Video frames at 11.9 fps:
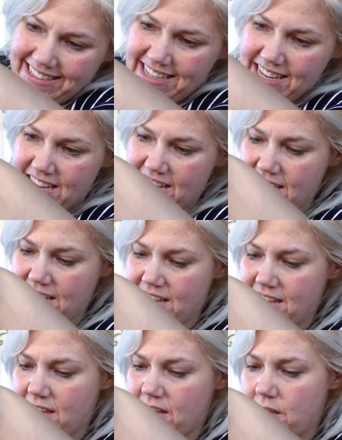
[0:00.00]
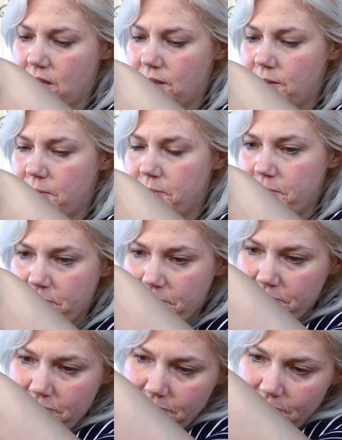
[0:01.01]

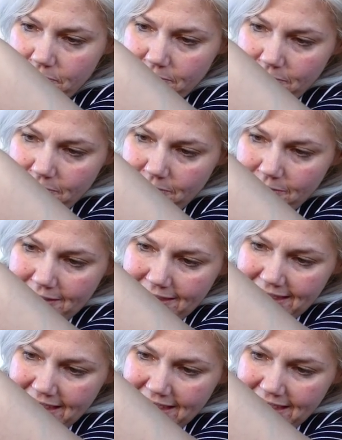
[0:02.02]
(no one is talking)